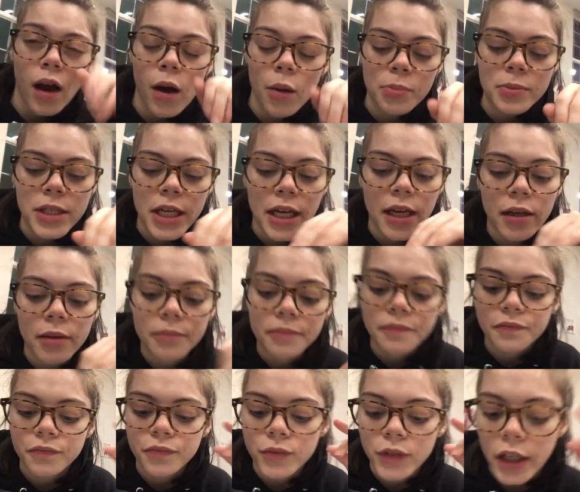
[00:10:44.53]
Update,
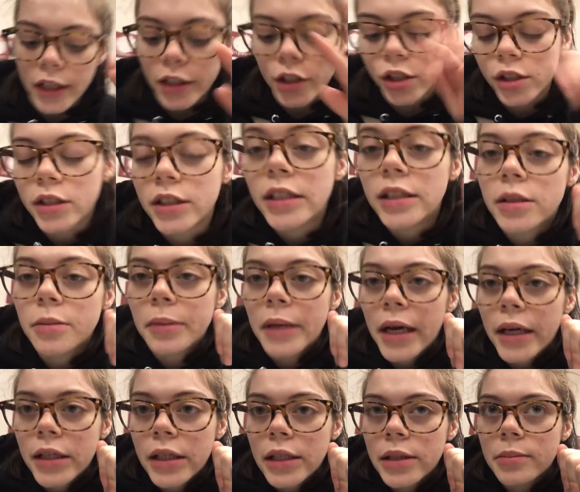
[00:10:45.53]
I couldn't eat the
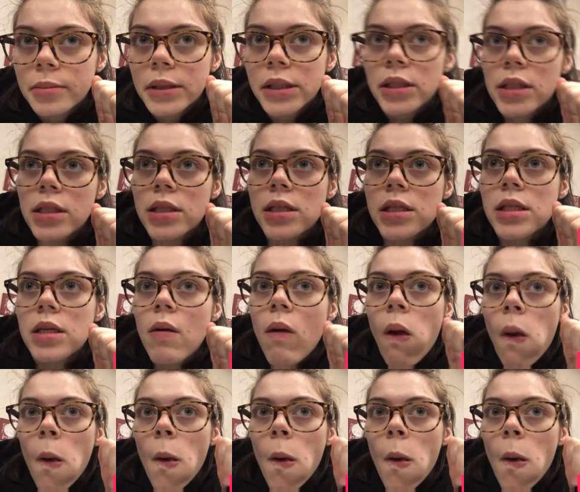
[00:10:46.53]
black-eyed peas